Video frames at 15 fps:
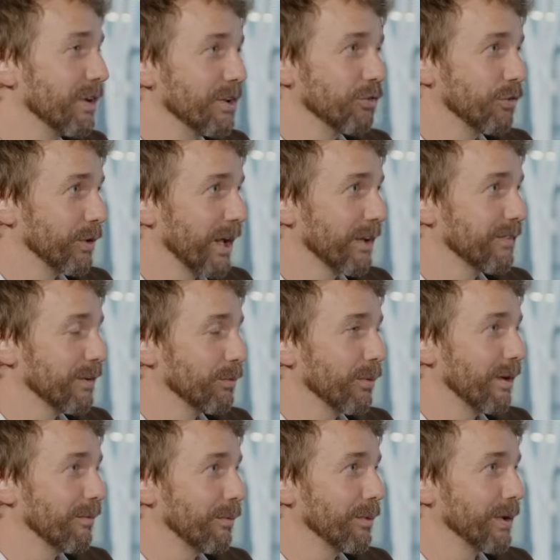is to get it
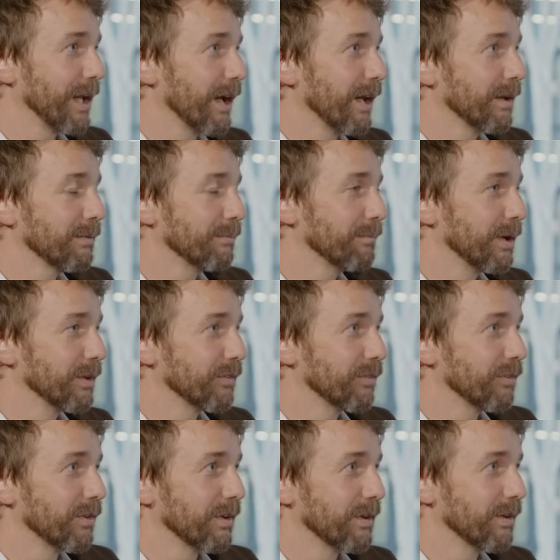wherever we can,
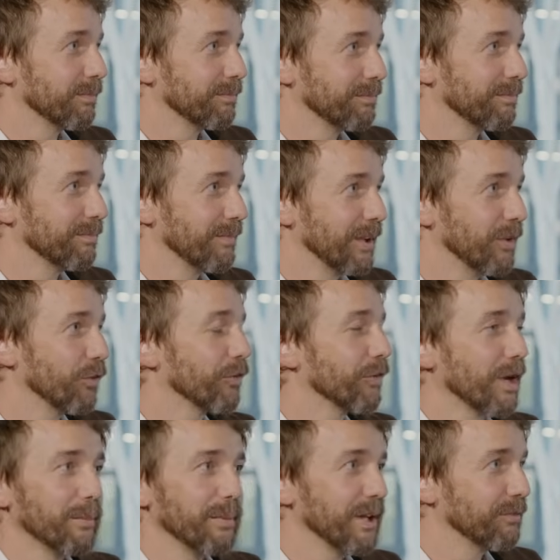but it's not
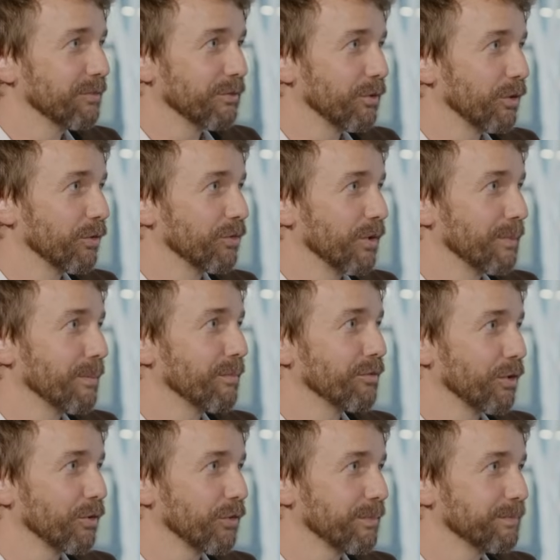going to be there for September
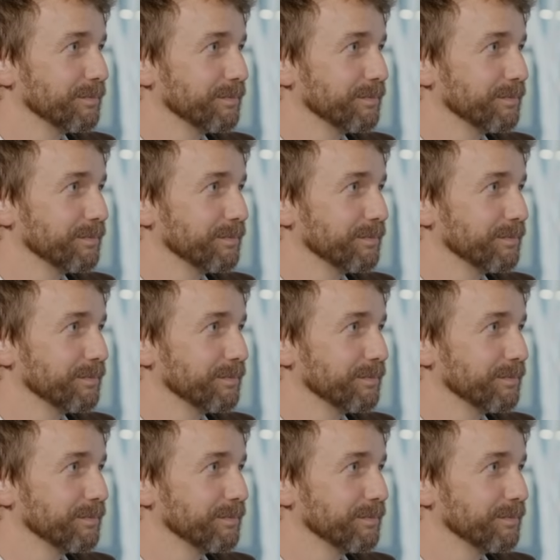1st.